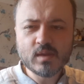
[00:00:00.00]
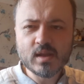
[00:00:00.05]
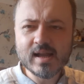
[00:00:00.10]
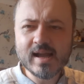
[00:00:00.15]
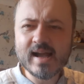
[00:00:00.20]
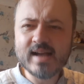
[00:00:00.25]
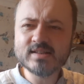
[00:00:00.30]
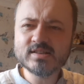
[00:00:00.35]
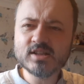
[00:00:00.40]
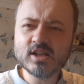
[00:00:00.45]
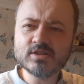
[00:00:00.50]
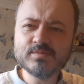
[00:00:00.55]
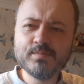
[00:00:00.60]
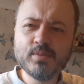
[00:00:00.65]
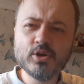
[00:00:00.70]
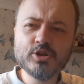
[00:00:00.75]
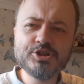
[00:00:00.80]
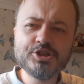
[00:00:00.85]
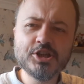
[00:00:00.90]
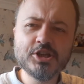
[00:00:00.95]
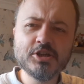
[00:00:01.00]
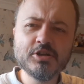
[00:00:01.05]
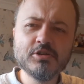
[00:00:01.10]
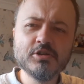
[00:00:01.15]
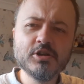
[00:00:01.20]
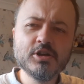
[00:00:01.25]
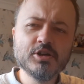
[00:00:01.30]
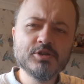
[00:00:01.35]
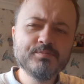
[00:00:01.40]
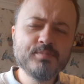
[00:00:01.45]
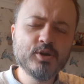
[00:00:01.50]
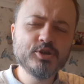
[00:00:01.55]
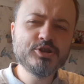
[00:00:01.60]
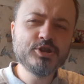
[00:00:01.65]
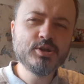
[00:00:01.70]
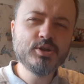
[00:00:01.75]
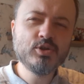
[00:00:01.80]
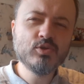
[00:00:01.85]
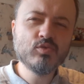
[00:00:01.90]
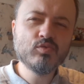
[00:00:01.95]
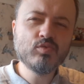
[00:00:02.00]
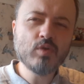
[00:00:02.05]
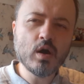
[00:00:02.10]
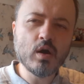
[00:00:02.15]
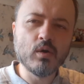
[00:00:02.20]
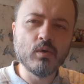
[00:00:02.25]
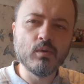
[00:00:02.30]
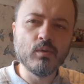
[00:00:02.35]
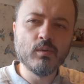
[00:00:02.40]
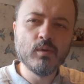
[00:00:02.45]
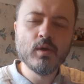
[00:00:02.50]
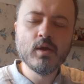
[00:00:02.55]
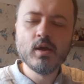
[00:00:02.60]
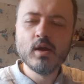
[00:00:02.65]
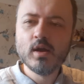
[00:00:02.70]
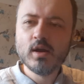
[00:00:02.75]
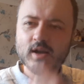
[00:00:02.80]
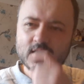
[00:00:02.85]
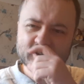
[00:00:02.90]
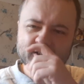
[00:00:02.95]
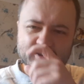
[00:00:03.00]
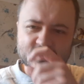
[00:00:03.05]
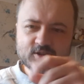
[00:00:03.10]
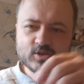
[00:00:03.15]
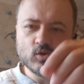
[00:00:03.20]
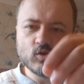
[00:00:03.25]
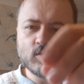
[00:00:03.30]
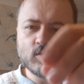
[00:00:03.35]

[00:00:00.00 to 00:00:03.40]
as does pushing your roll. Let's talk